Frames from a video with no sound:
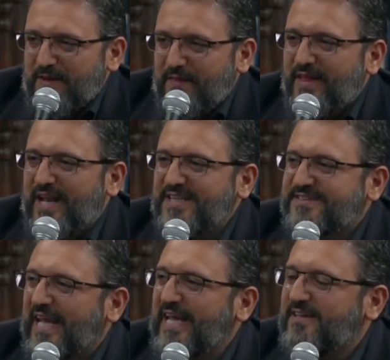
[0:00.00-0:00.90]
In the
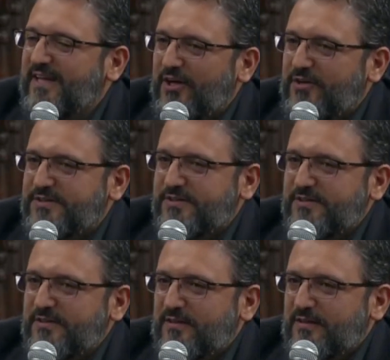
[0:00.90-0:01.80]
last eight years,
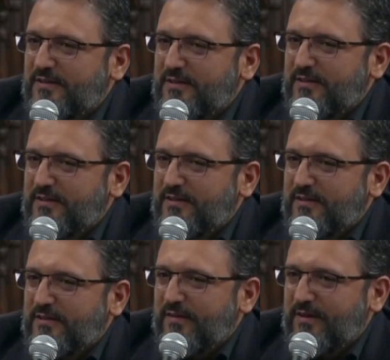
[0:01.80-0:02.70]

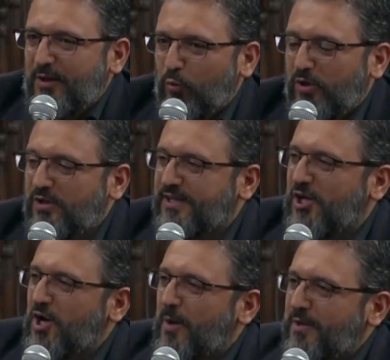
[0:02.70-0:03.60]
the World
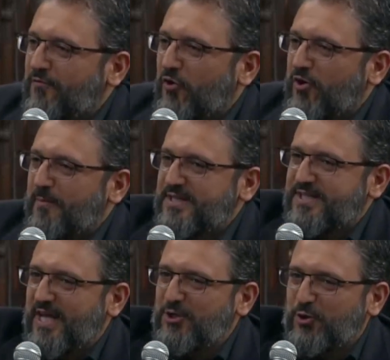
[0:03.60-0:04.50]
Economic Forum
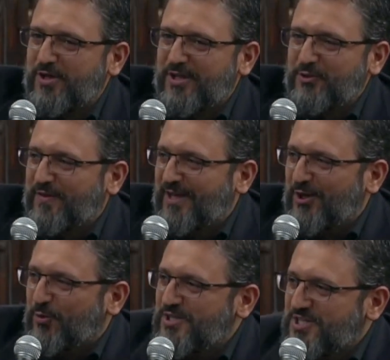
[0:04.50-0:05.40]
has entered into the
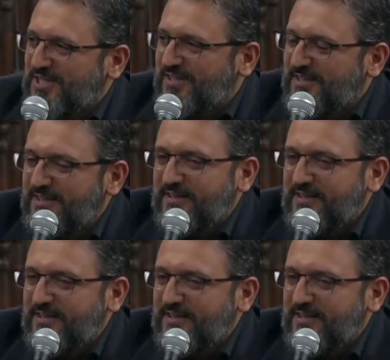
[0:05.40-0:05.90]
equation